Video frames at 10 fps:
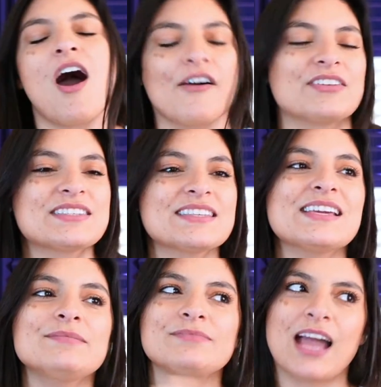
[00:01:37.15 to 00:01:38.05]

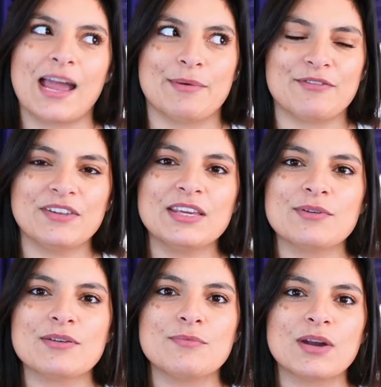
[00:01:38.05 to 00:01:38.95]
Obviously, I am an affiliate
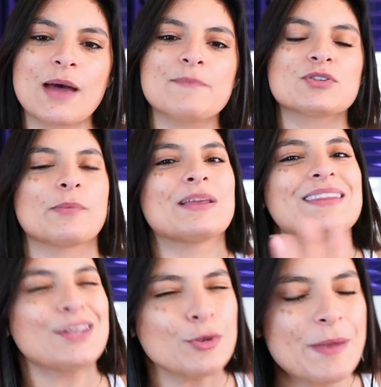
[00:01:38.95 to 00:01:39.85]
with one up, so I'm a
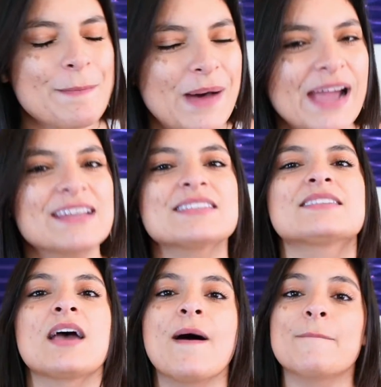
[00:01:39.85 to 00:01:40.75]
little bit
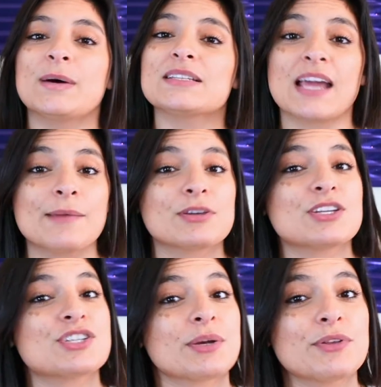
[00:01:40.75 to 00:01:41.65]
biased, but I am
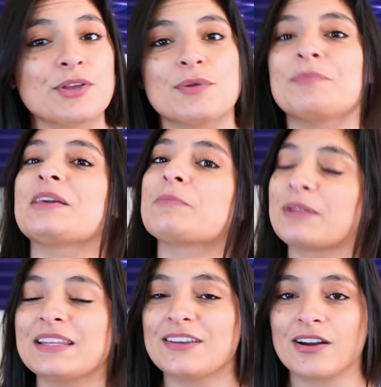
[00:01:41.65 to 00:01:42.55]
gonna share with you and be
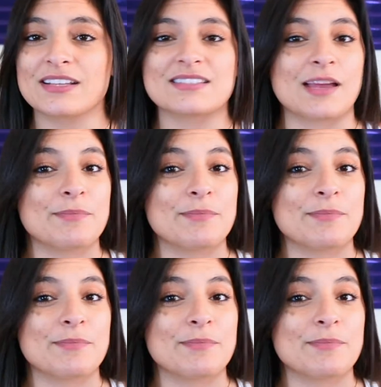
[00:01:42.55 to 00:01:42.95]
completely honest.